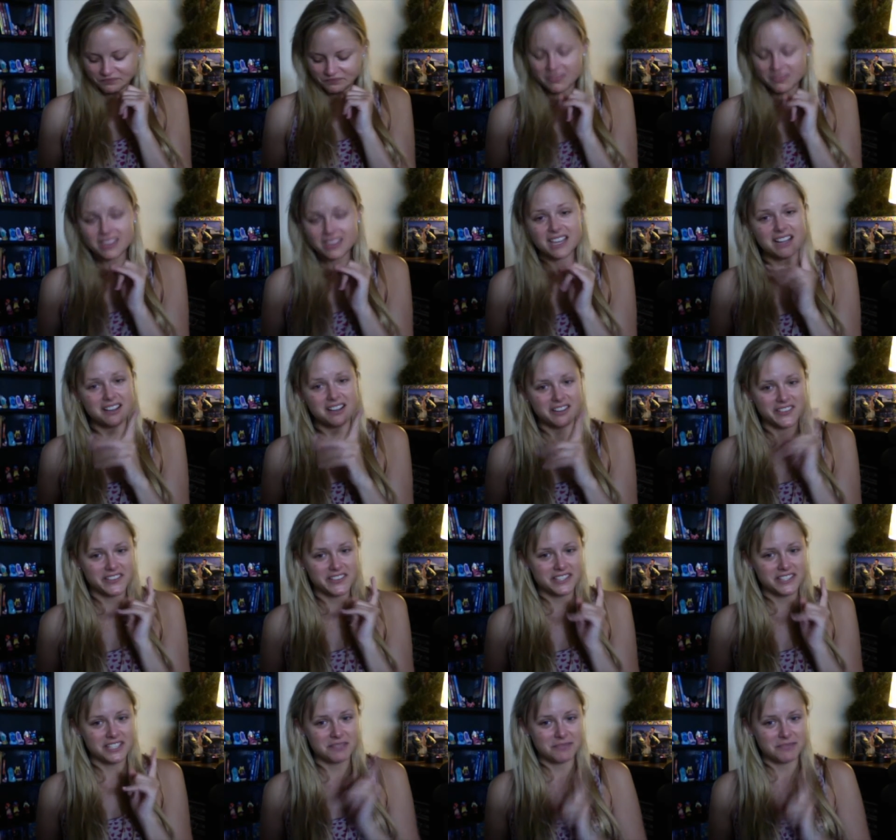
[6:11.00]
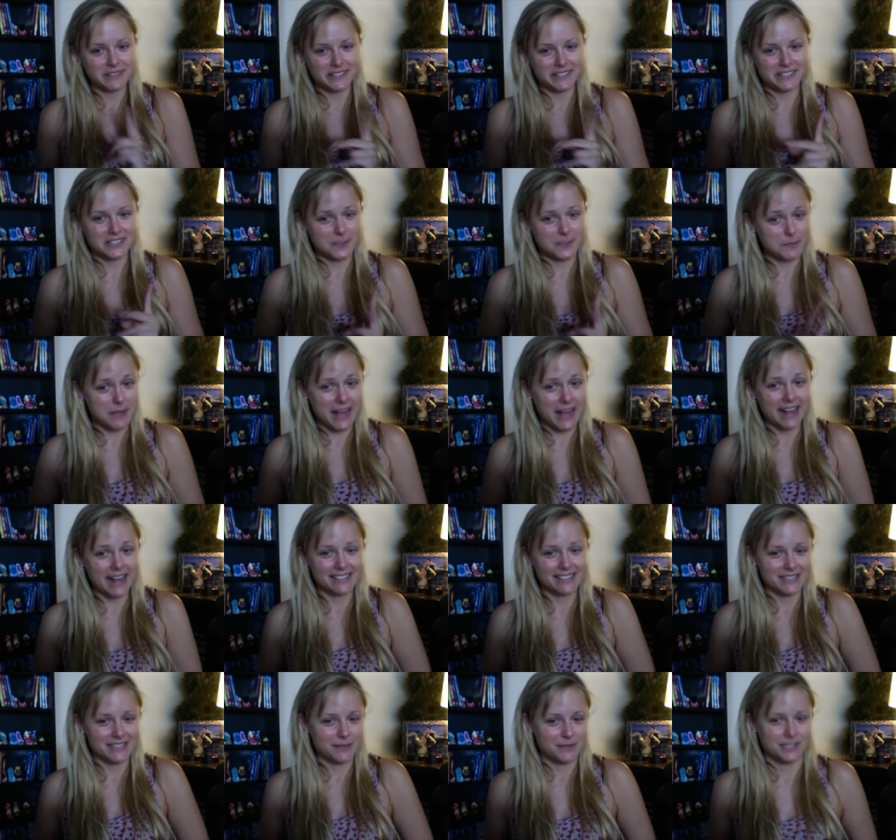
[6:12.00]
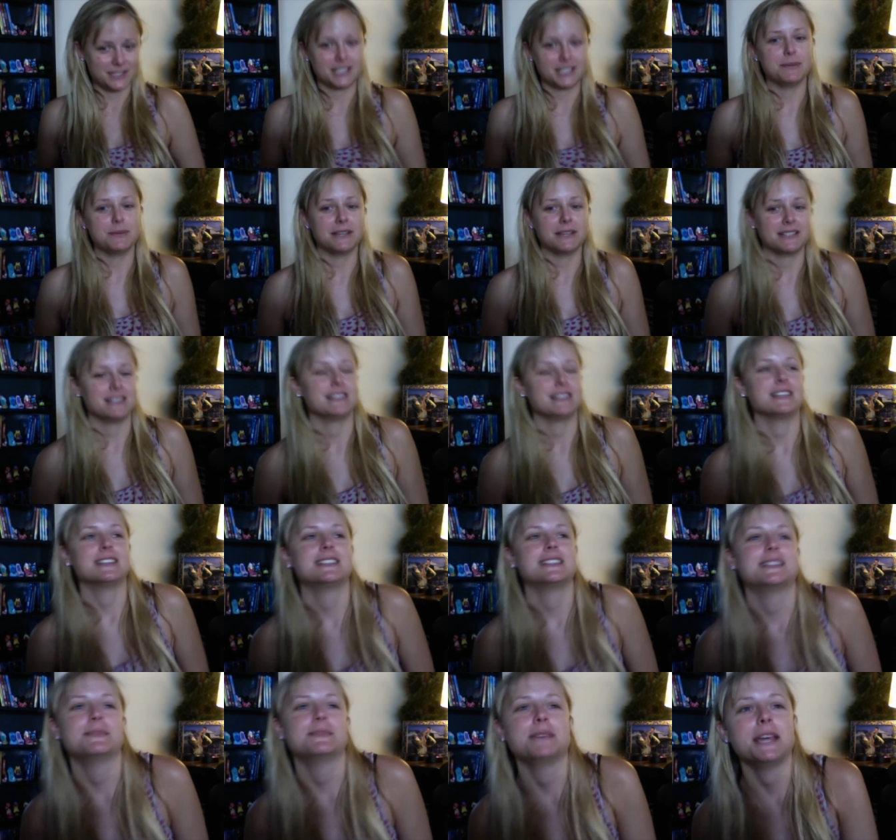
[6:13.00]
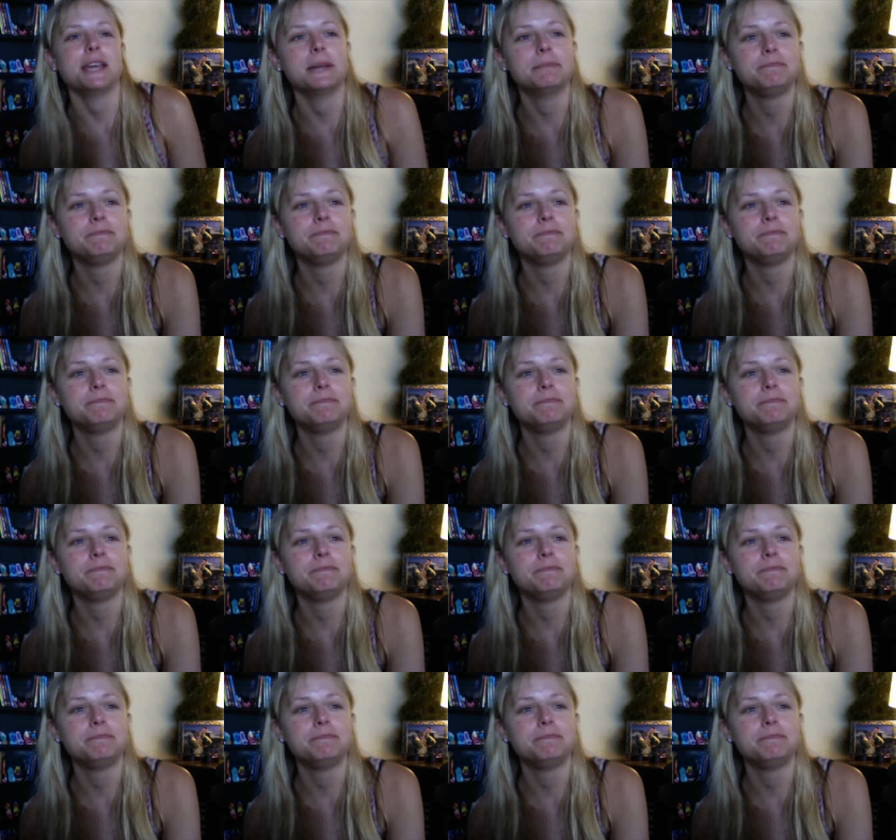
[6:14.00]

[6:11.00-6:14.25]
that honestly wasn't as bad as I was expecting it to be.